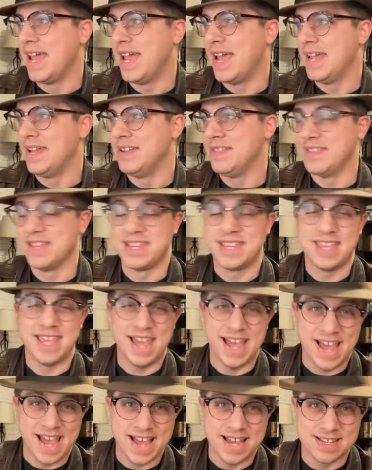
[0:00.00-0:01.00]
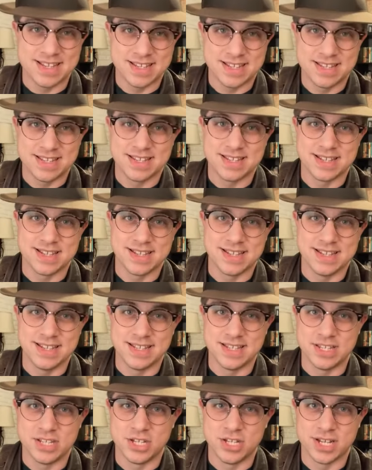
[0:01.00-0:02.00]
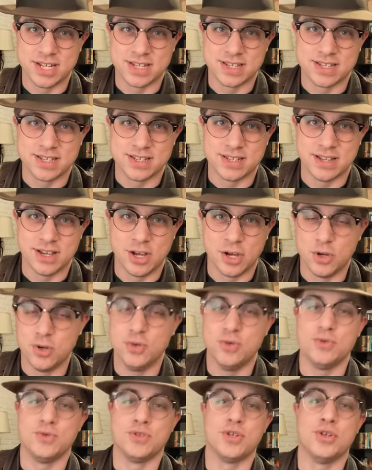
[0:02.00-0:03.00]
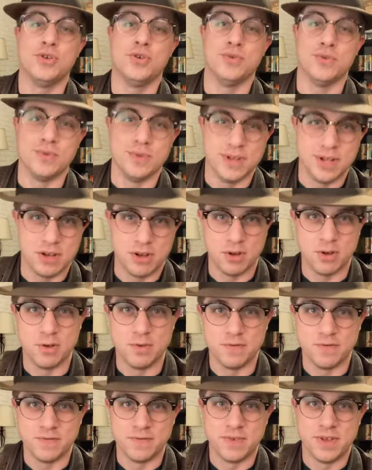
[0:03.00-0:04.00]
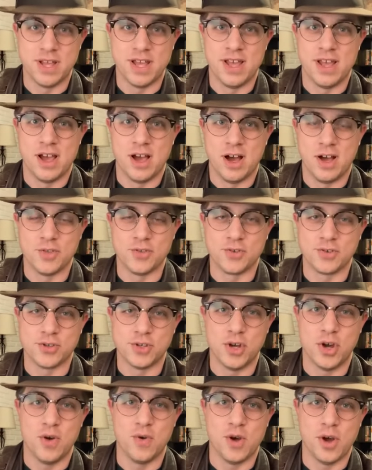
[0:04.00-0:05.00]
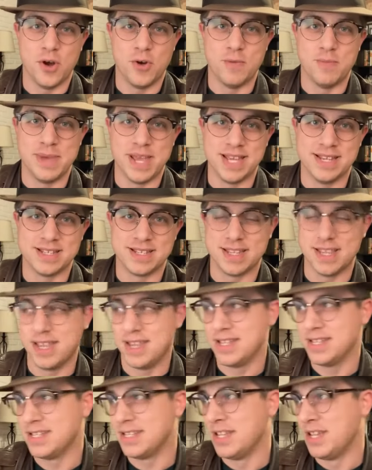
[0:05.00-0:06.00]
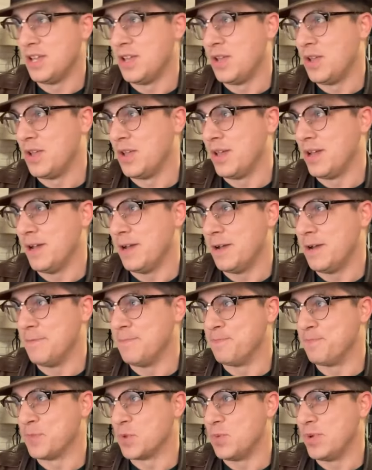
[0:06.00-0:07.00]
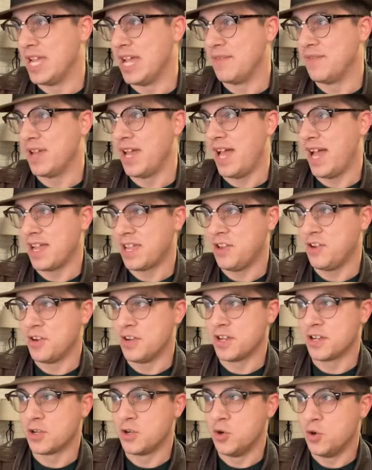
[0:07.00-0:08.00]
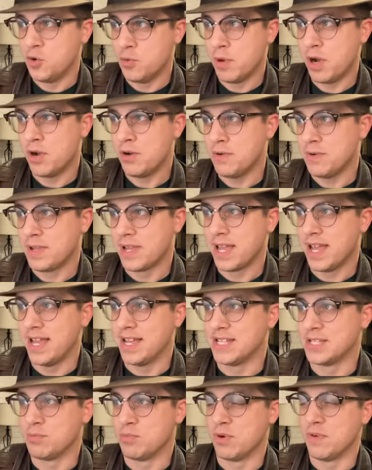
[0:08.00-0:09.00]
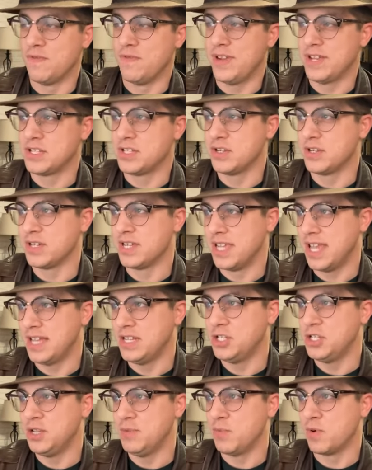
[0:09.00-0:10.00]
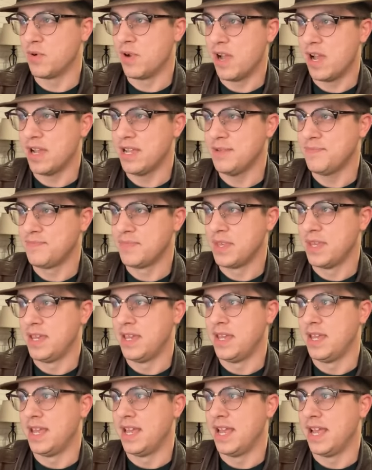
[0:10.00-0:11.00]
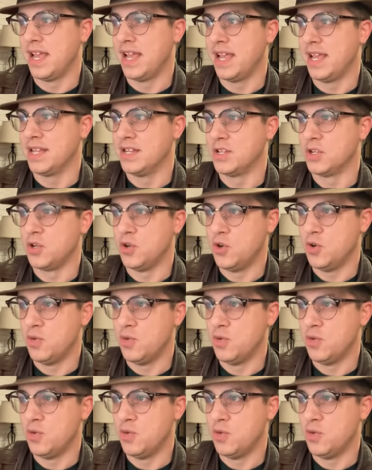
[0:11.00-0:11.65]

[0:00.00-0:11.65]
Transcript: and the cast is just a who's who of other Toho mainstays. We have Akira Kubo as Professor Kenji Murai, and